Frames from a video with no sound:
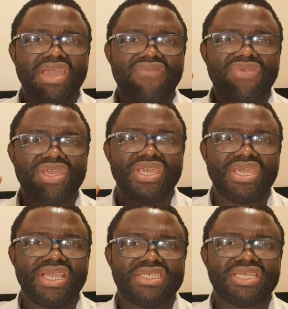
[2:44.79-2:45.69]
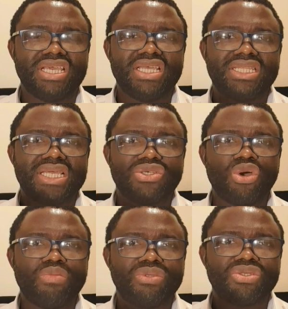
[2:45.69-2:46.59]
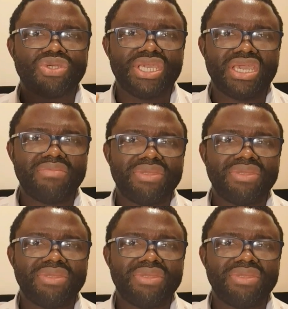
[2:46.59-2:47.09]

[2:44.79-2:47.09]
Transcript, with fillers: every ears that is hoping to hear